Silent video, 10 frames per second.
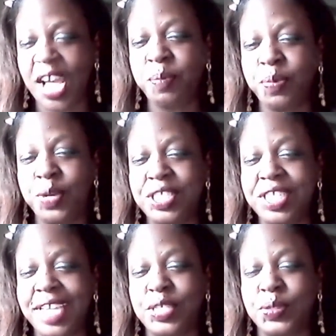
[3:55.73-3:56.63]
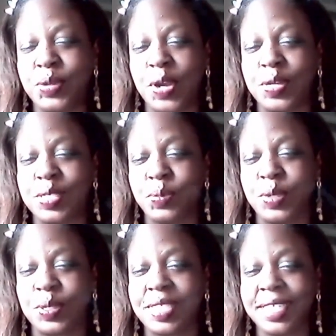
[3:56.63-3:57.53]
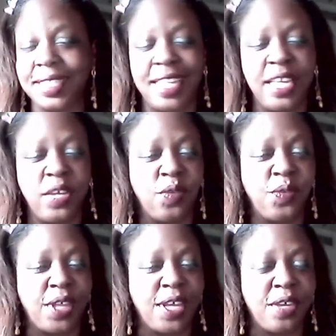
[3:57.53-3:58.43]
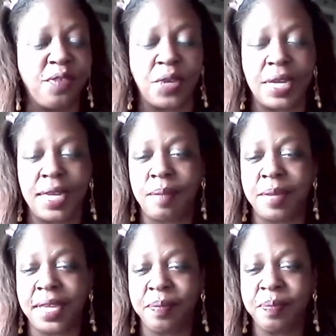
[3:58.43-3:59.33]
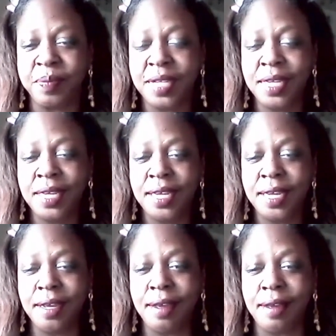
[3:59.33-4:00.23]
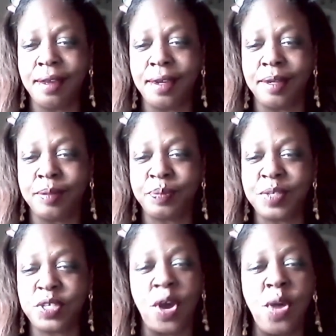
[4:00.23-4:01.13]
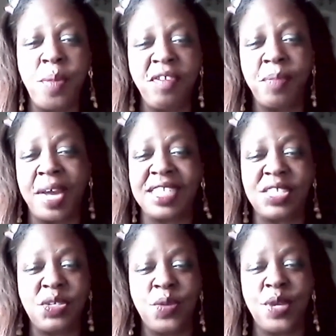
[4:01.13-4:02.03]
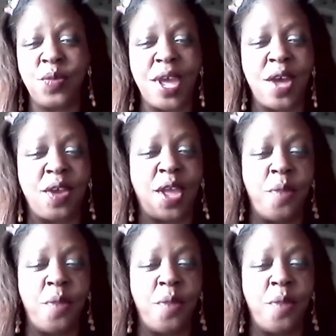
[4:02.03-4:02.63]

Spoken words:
I appreciate you, Curtis Wilson. Thank you for coming. So I hope everybody's doing well.